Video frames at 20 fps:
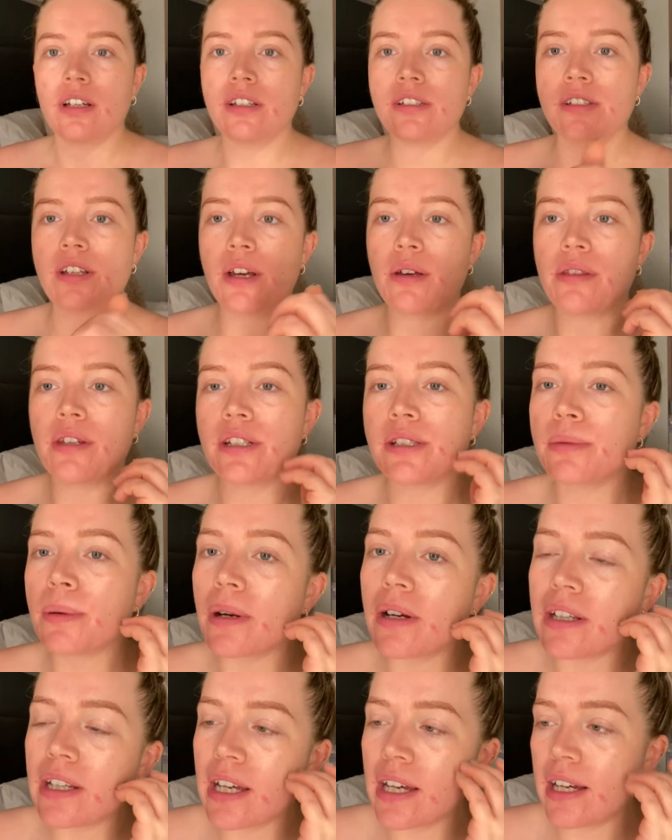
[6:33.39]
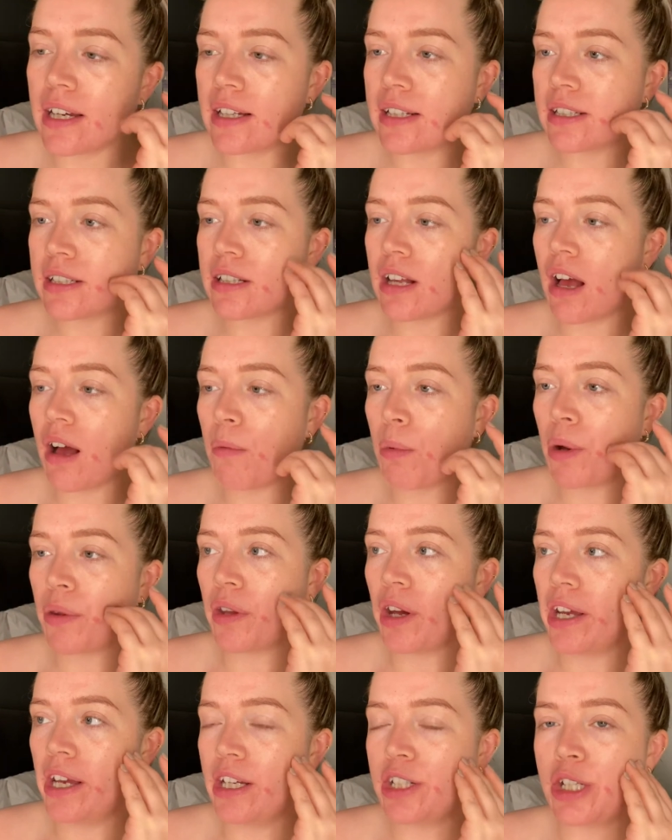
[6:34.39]
so this one is one that
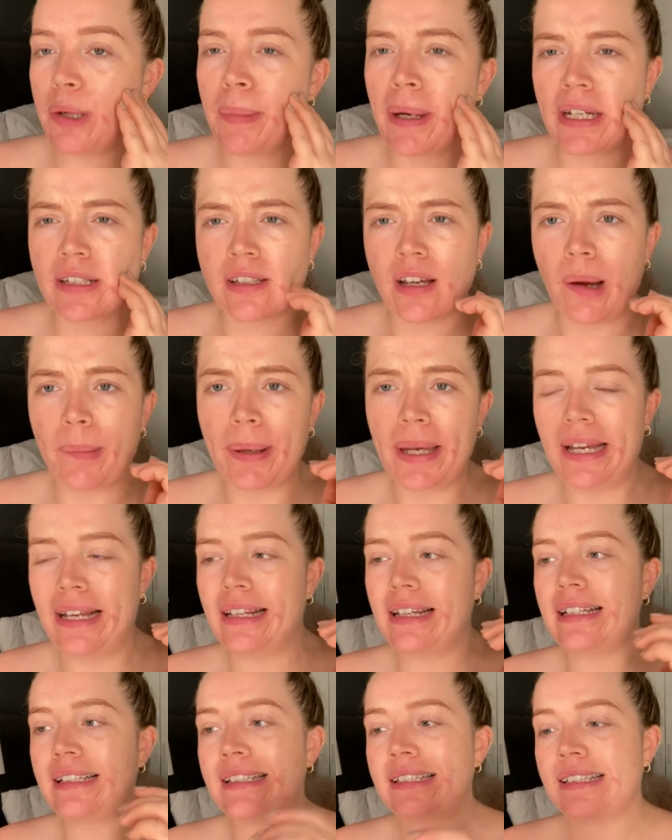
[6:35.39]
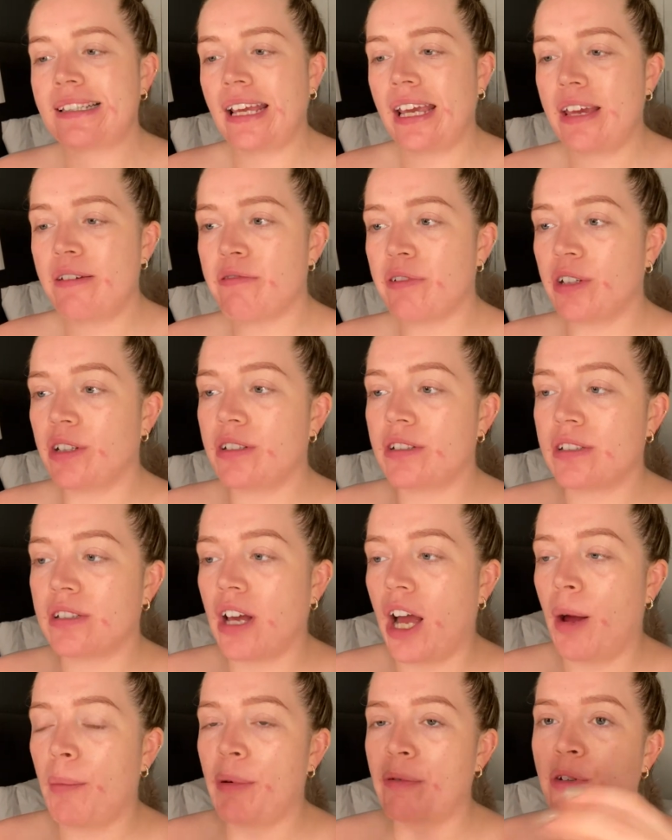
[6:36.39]
I actually picked up in Savers.
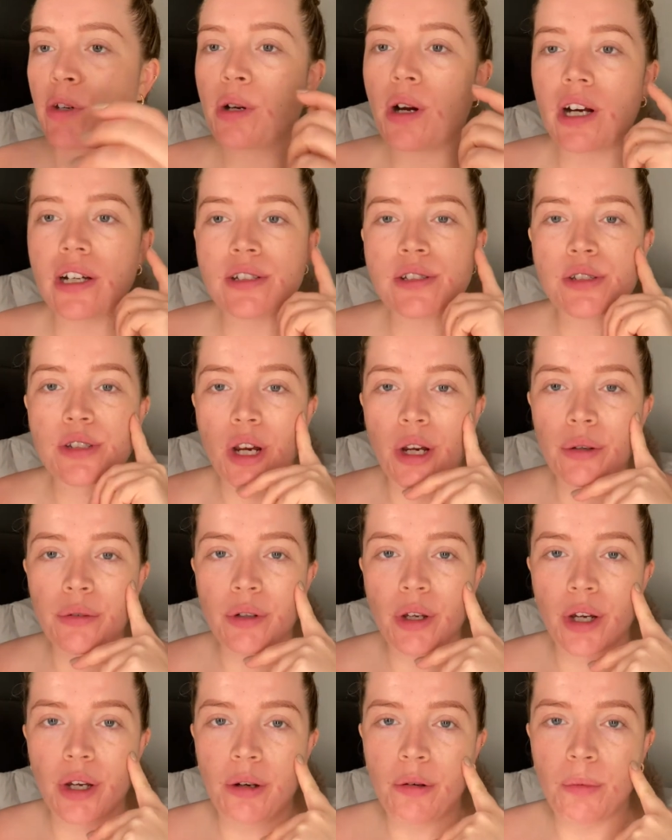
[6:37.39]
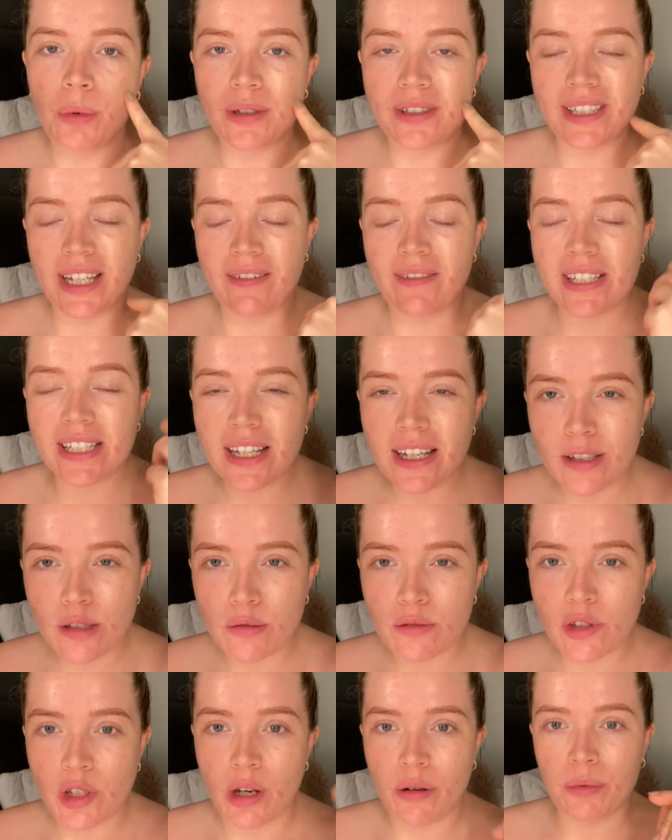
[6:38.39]
Um, if you guys don't know what Savers is or
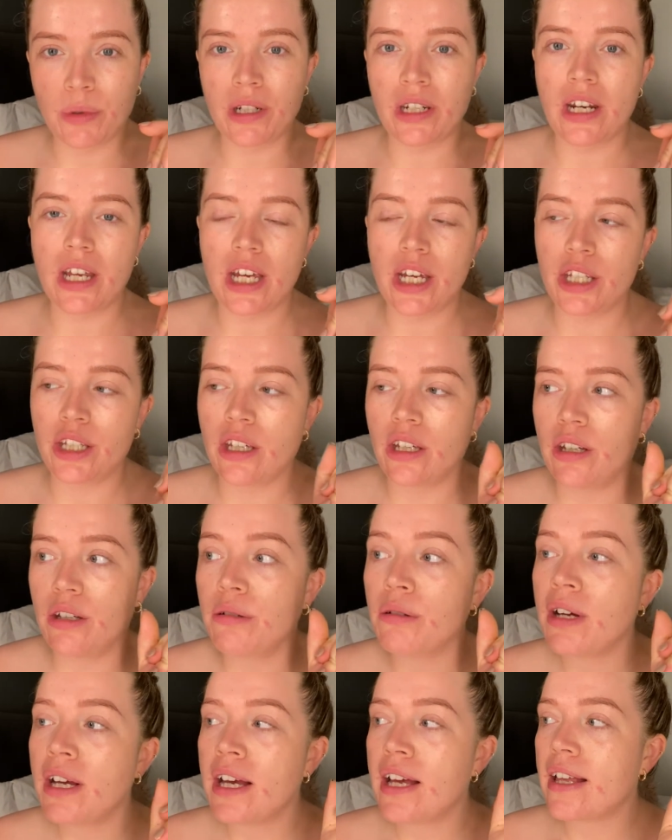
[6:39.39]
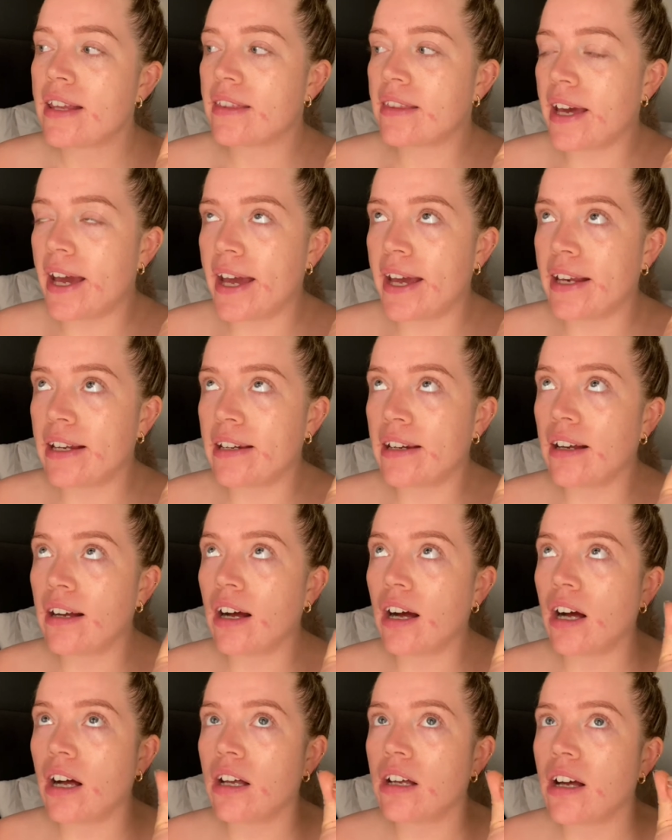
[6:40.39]
if you don't have one near you, then
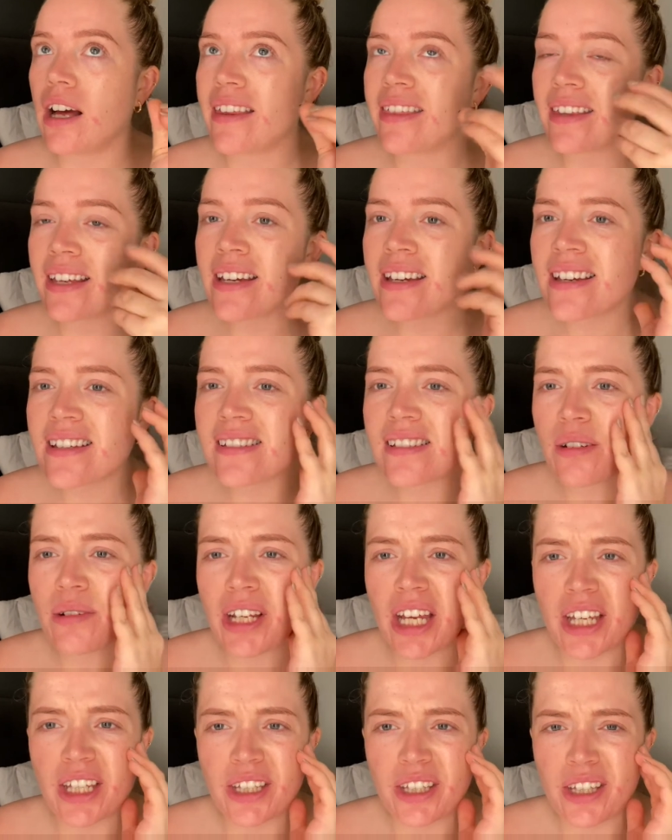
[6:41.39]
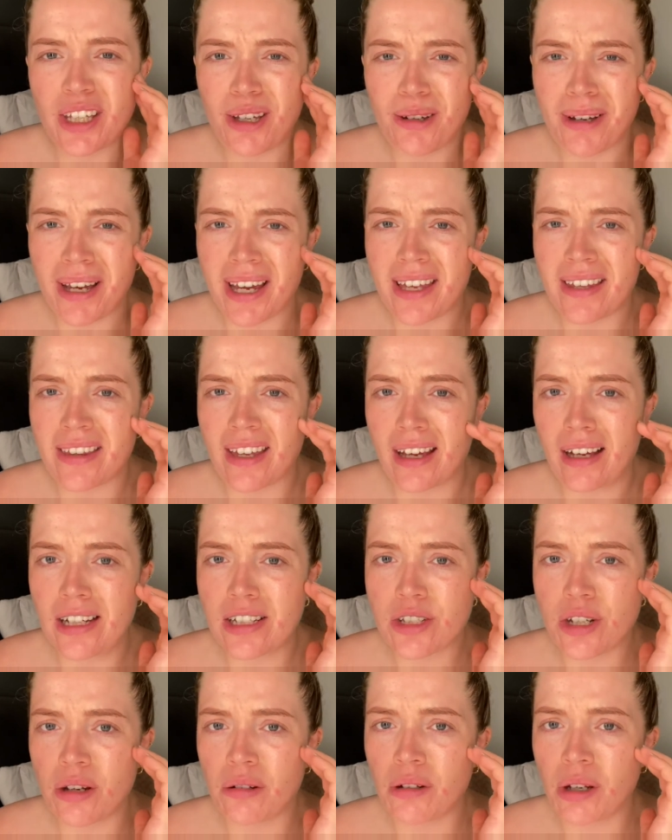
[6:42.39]
I think it's only a UK thing. I
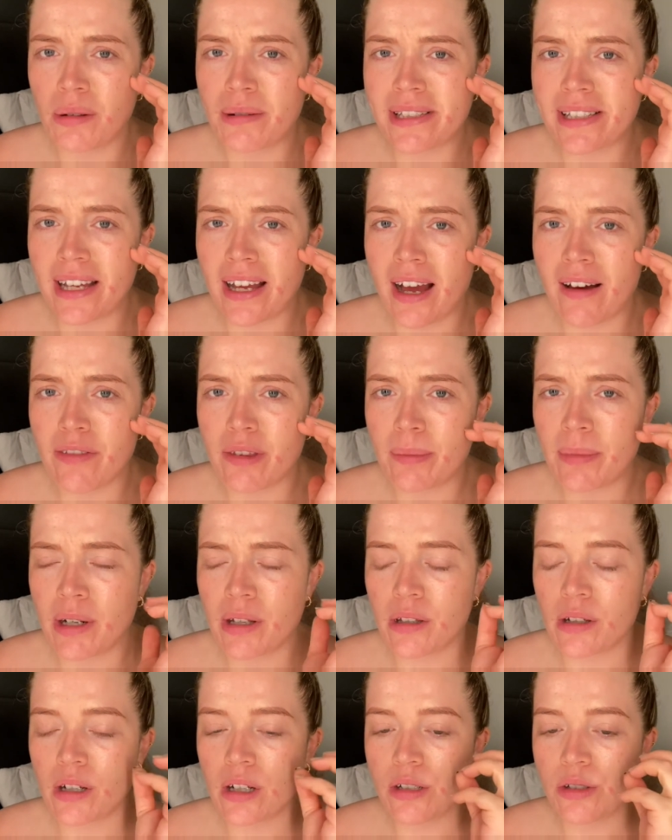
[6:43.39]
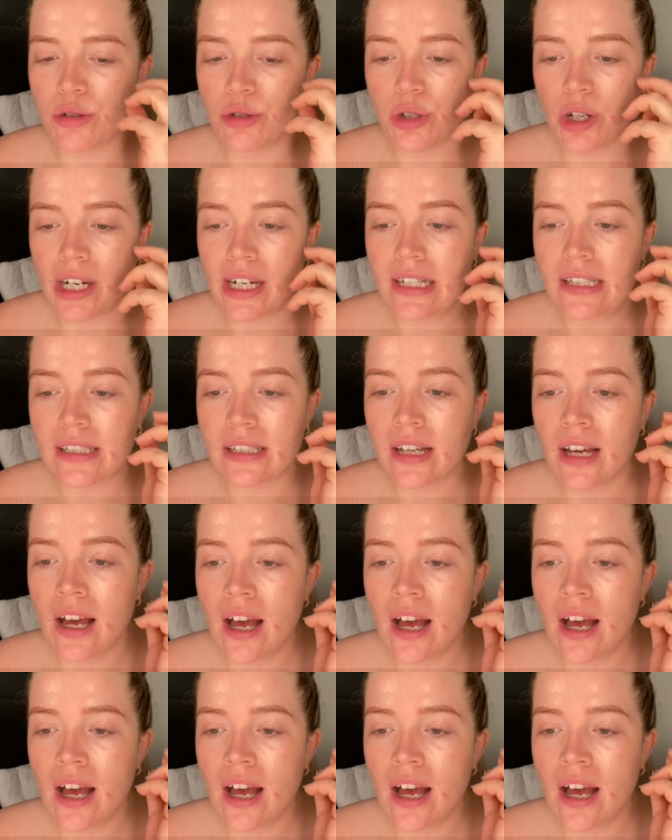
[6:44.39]
don't know if they have them in other countries